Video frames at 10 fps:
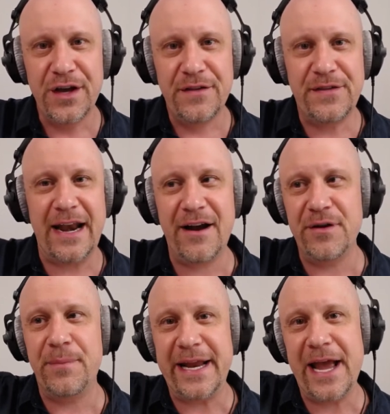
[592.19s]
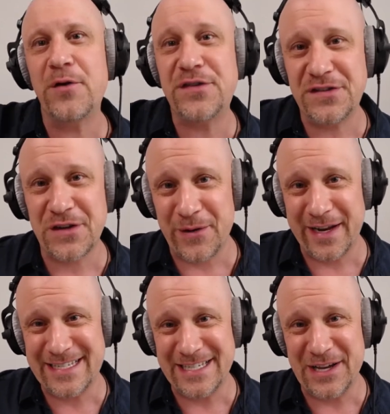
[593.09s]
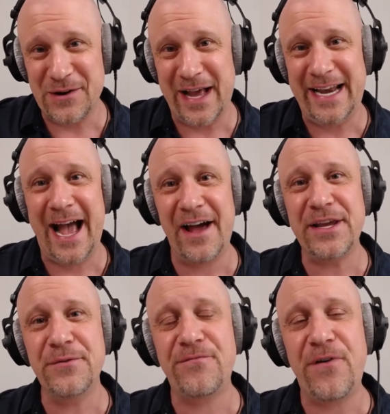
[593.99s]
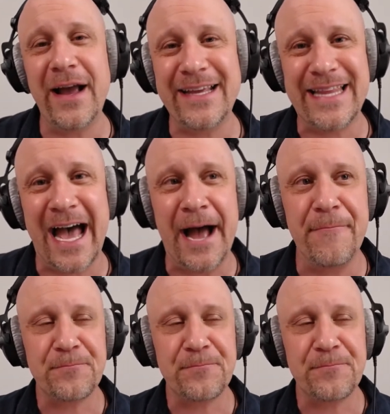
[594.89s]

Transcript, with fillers: that everybody else is going to do? And how do you find that?